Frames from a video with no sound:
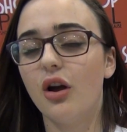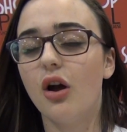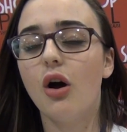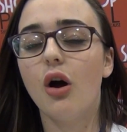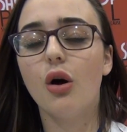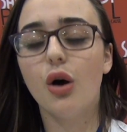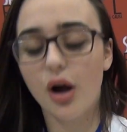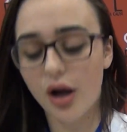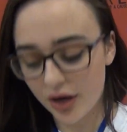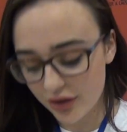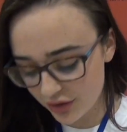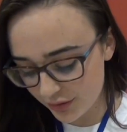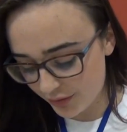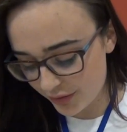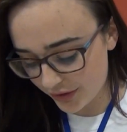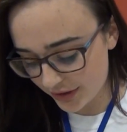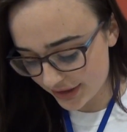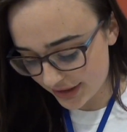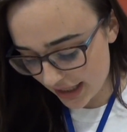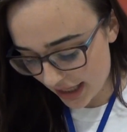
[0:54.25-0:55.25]
A
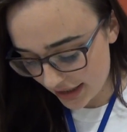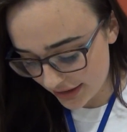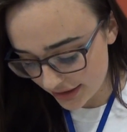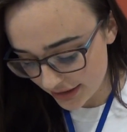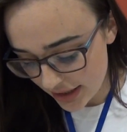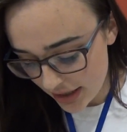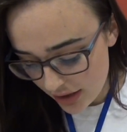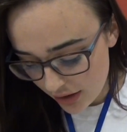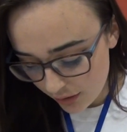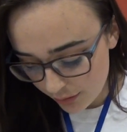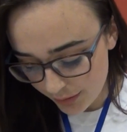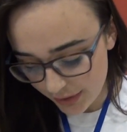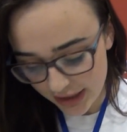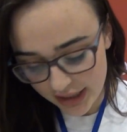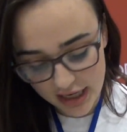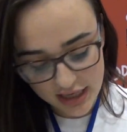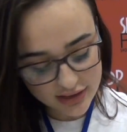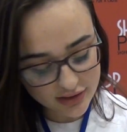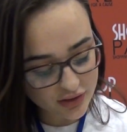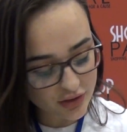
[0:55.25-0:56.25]
100%.
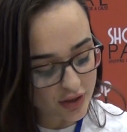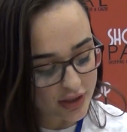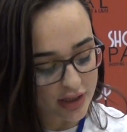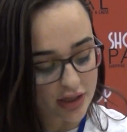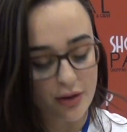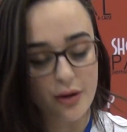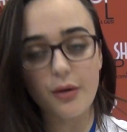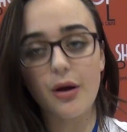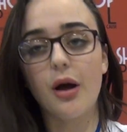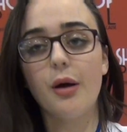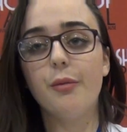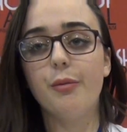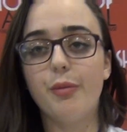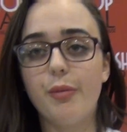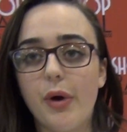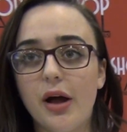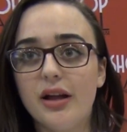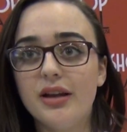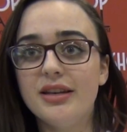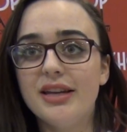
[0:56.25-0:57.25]
Because they're in a, a,
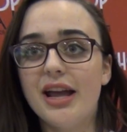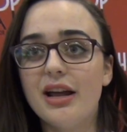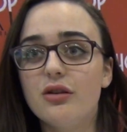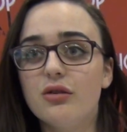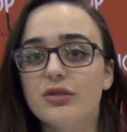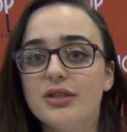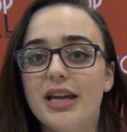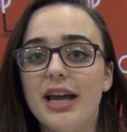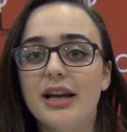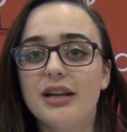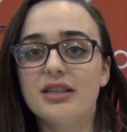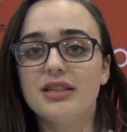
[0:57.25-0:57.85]
a, nanotech